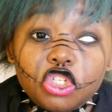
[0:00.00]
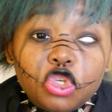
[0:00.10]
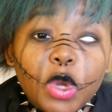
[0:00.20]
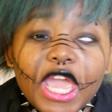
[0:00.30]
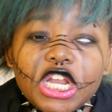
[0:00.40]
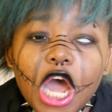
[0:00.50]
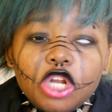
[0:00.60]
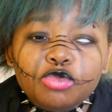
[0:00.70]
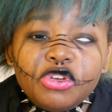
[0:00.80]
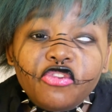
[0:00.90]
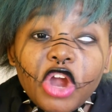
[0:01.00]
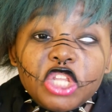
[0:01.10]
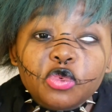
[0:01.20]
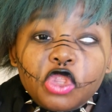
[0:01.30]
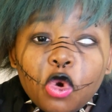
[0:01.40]
You cannot be
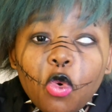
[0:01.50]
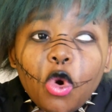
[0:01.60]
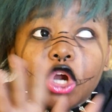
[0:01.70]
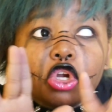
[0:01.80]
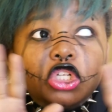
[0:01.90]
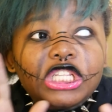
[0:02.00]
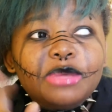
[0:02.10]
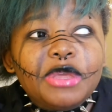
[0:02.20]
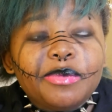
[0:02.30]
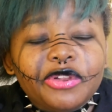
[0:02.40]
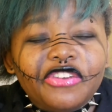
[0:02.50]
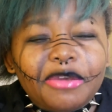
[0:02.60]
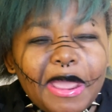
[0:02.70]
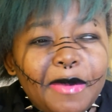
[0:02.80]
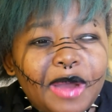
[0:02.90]
friends with the worldly people. In
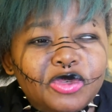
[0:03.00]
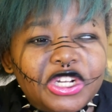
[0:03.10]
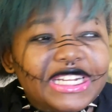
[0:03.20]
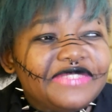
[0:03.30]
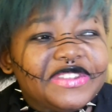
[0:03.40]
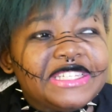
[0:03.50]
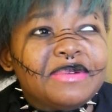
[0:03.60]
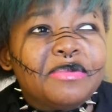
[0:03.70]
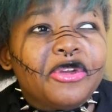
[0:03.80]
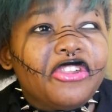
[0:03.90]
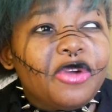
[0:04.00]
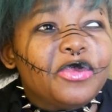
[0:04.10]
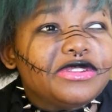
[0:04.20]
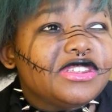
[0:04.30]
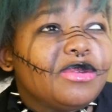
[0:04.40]
fact, my mom tried to even set my brother up
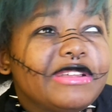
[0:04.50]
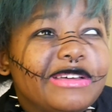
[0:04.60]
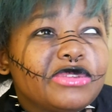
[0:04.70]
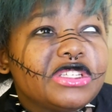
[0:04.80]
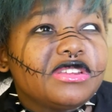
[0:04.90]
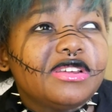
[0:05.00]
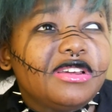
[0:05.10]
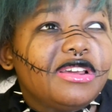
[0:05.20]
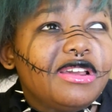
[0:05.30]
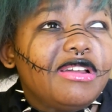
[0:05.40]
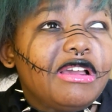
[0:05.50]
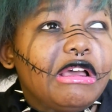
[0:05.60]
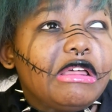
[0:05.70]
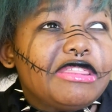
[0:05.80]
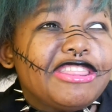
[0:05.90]
with someone that was
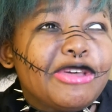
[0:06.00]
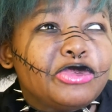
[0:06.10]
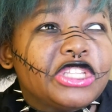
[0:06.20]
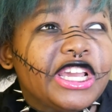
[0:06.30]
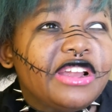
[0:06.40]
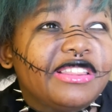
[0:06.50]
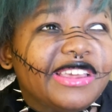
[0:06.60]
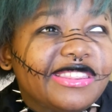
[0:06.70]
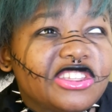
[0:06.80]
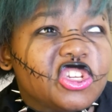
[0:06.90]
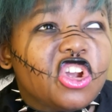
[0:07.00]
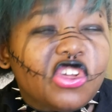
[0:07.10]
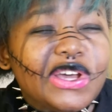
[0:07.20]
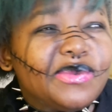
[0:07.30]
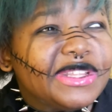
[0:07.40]
there, like this
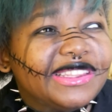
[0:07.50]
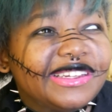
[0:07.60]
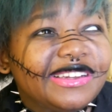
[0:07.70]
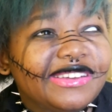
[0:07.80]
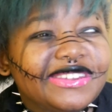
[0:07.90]
girl that went there.